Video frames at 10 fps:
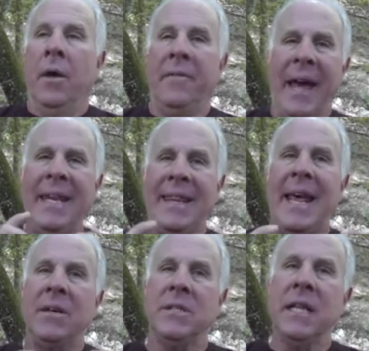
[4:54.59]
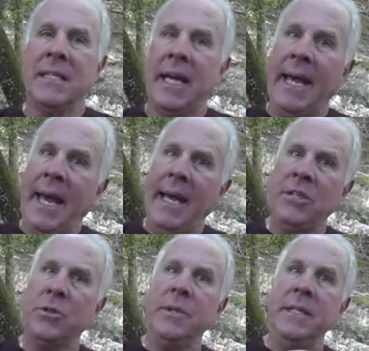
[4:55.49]
$1,000, I
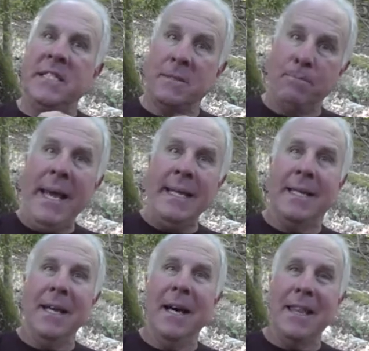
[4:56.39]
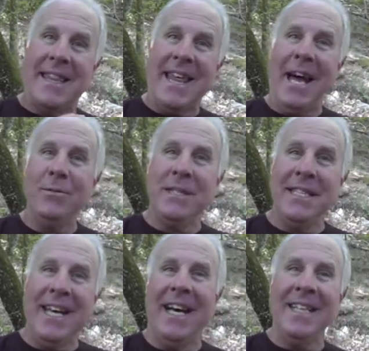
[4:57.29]
actually spent
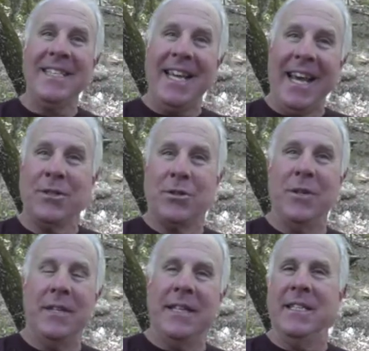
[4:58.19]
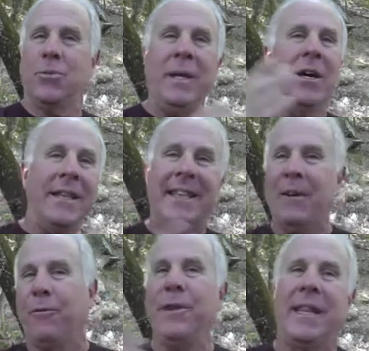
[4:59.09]
$1,000 extra this week on
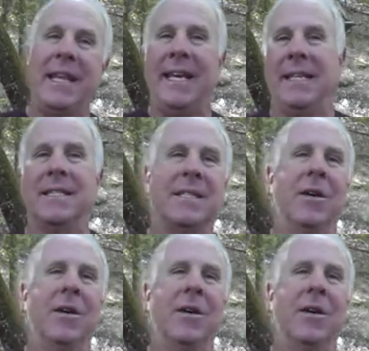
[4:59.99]
different things.